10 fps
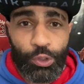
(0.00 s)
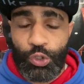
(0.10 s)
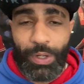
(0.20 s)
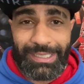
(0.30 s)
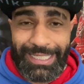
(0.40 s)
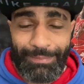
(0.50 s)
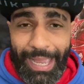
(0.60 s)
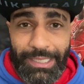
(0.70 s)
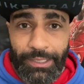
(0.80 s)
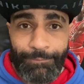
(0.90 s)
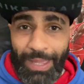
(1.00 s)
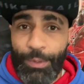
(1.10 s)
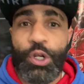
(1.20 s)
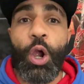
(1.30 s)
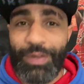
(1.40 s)
Jordan's teammates. They
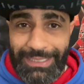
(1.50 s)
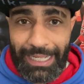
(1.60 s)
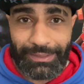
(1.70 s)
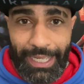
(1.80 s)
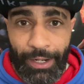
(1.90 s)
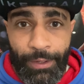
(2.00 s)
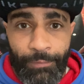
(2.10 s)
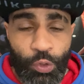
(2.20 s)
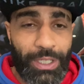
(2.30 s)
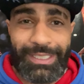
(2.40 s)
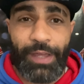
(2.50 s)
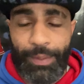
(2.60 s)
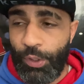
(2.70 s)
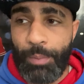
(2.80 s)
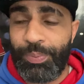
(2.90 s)
were nervous out there. You could tell they
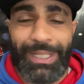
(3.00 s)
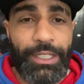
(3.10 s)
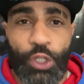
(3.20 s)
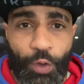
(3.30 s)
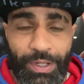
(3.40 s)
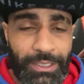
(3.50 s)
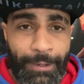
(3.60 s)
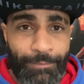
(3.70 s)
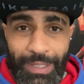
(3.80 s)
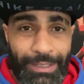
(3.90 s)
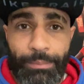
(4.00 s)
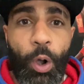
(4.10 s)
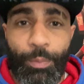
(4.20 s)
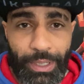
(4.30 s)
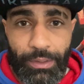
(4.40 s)
were completely nervous in the
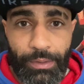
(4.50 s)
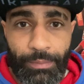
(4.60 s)
moment.